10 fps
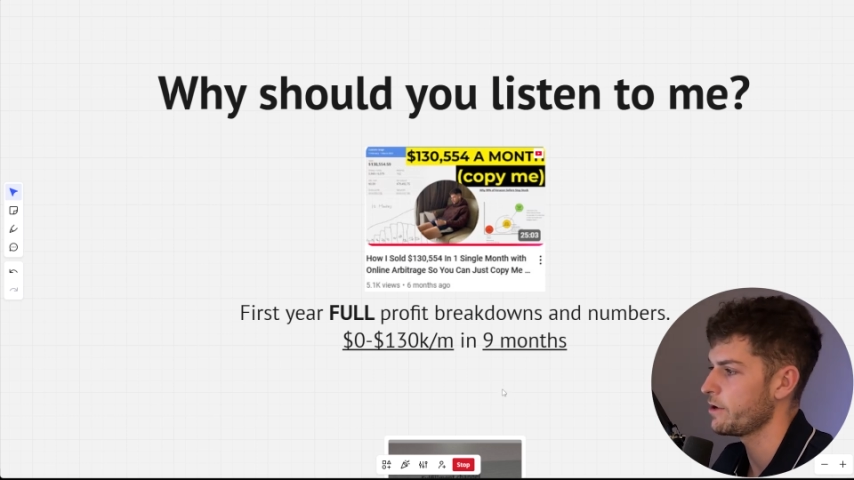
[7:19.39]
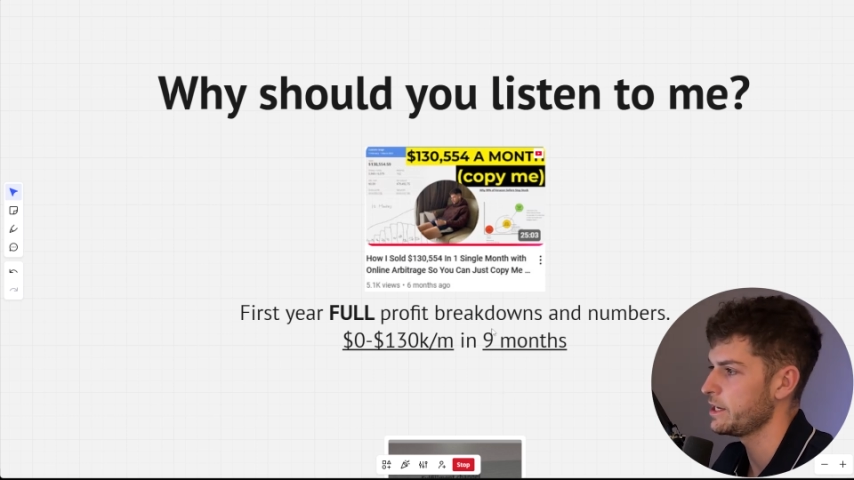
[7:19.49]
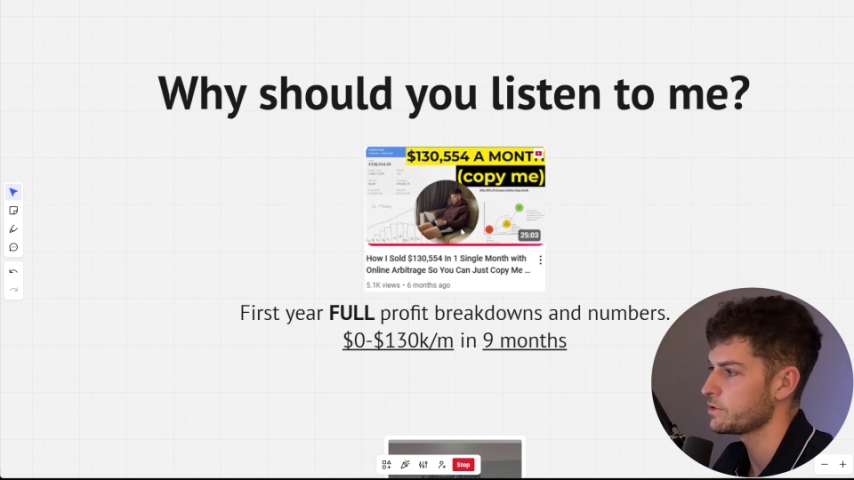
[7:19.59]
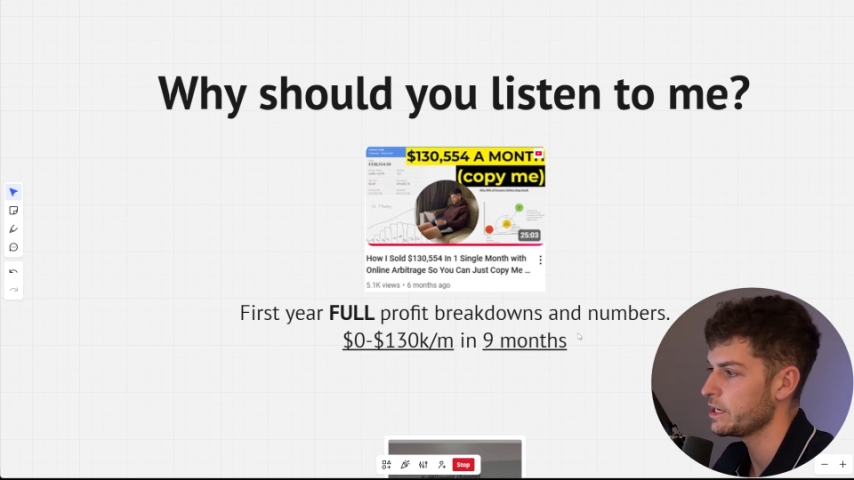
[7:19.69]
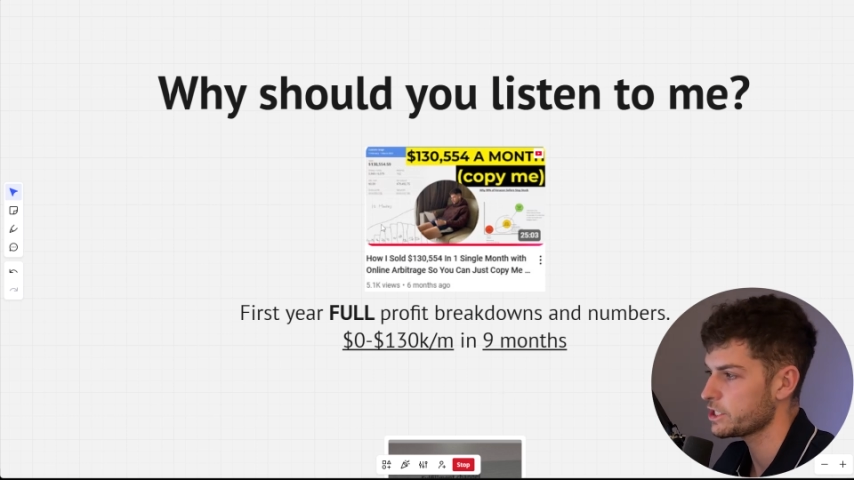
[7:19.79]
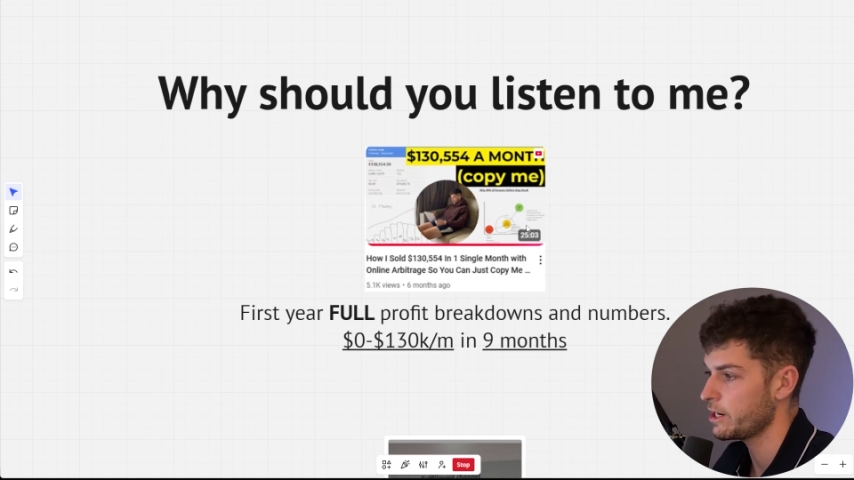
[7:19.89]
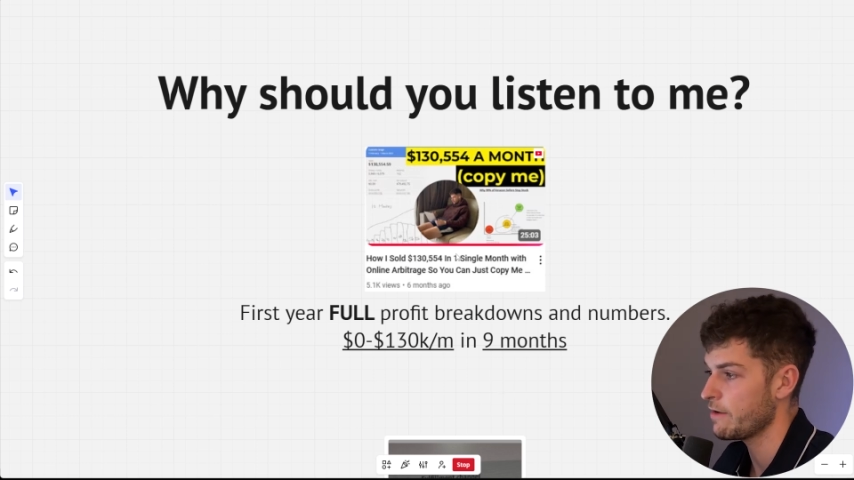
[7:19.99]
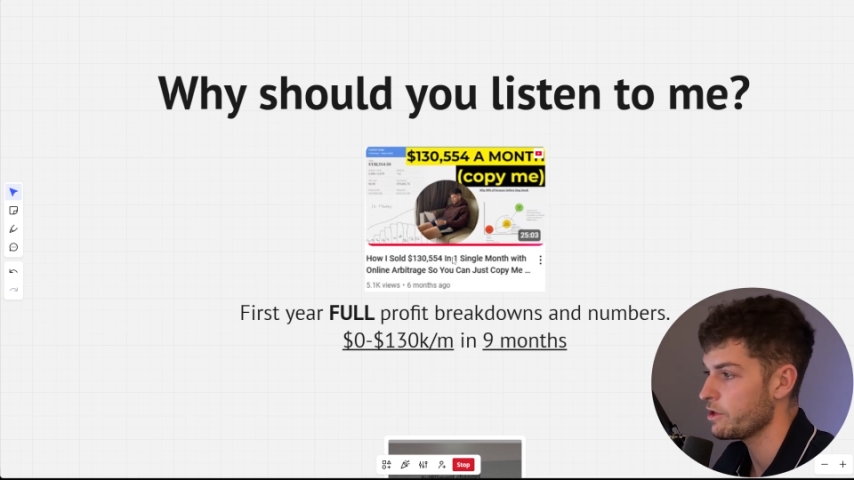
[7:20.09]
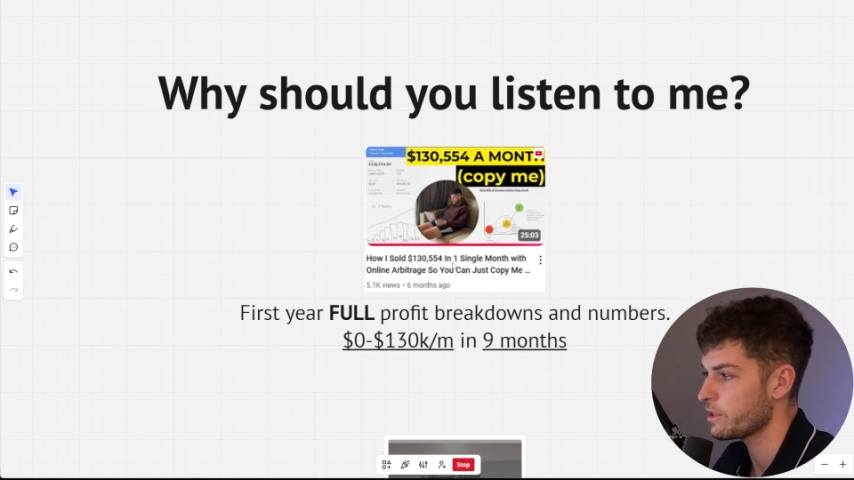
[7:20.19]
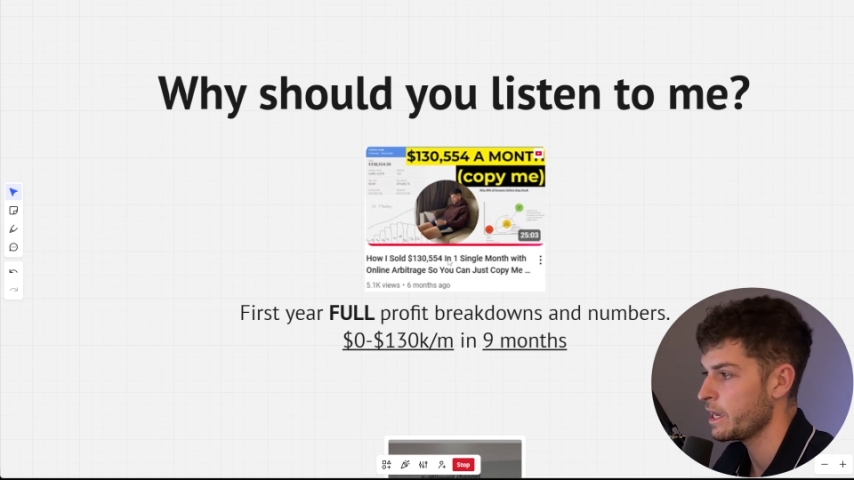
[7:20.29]
right? So I share
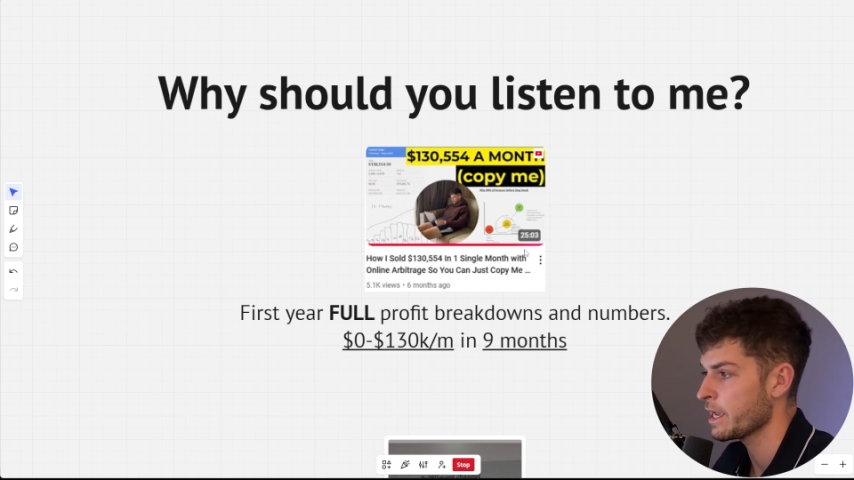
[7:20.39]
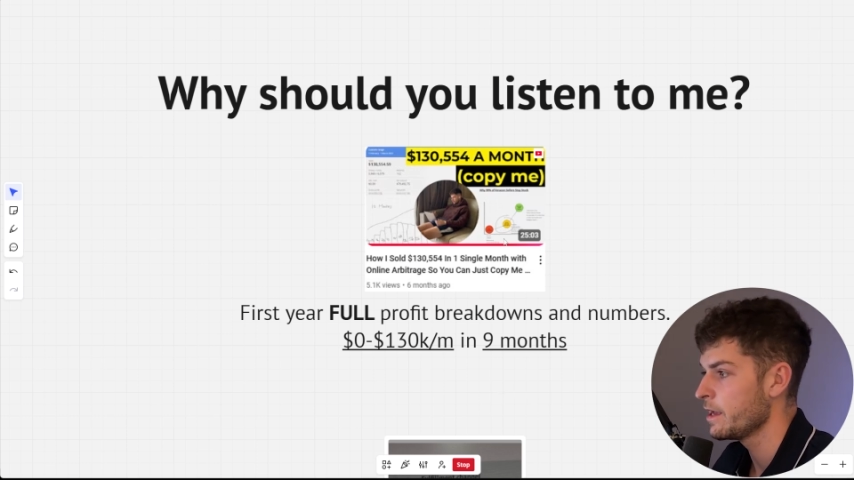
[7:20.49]
everything.